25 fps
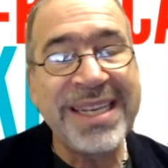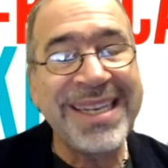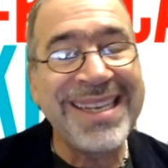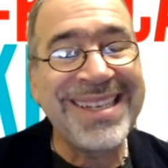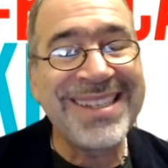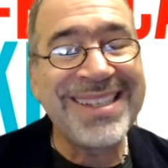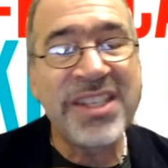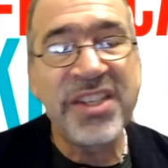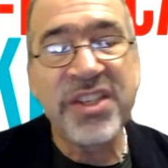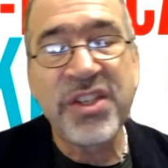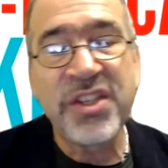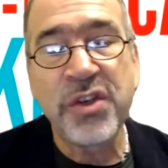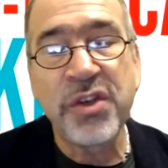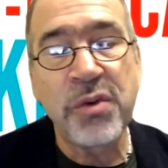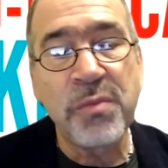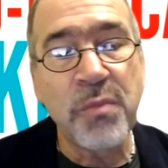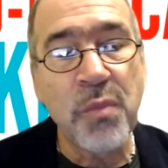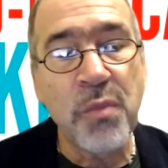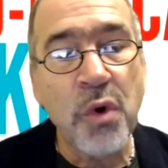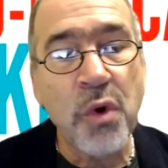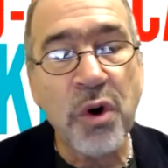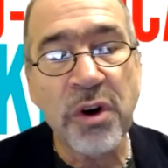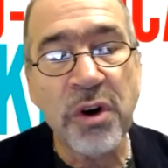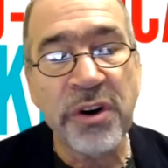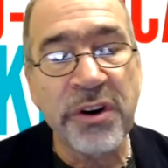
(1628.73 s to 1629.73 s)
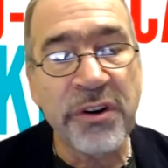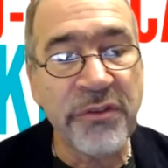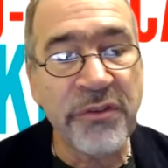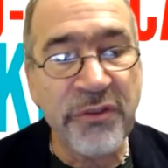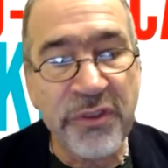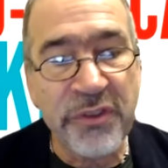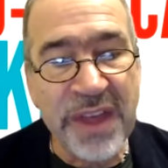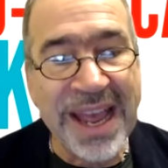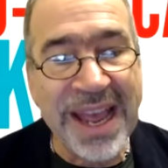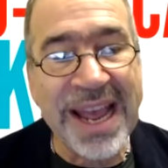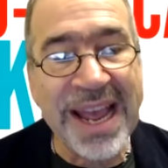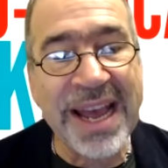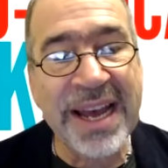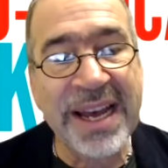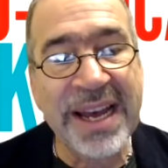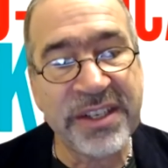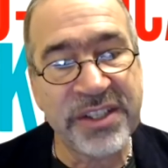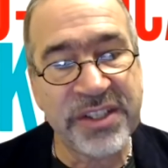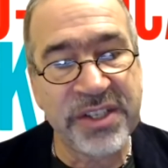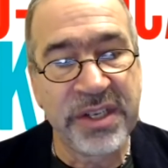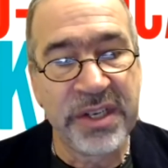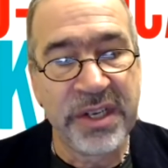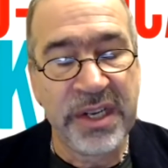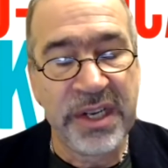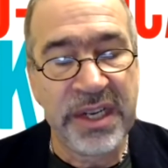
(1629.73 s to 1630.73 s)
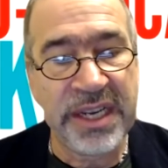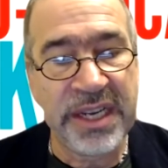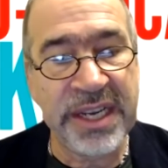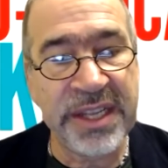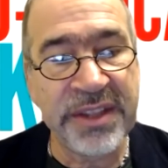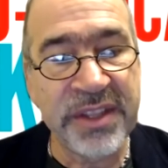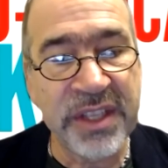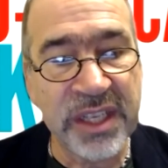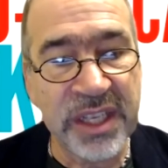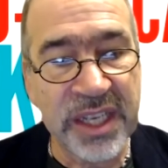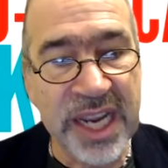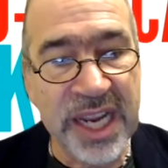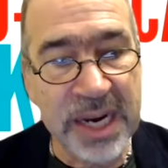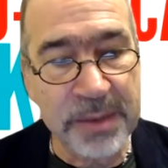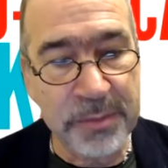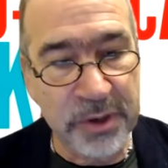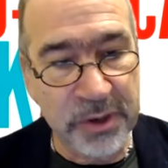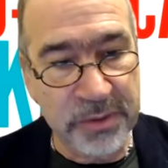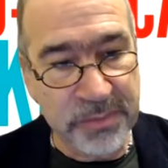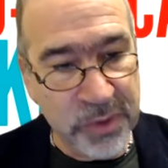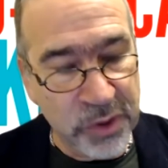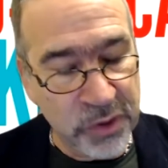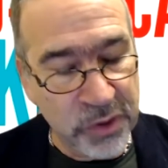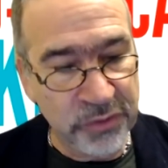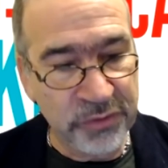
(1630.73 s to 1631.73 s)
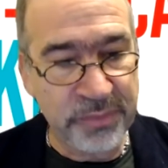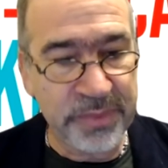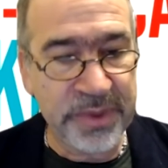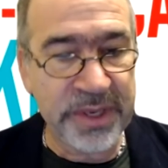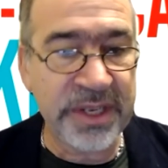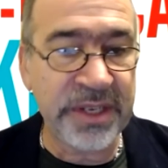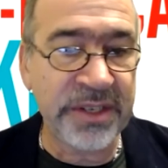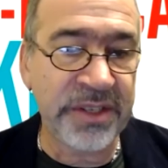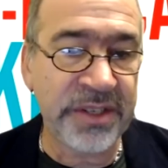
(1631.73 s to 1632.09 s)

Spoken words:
We need to do more of that in the labor movement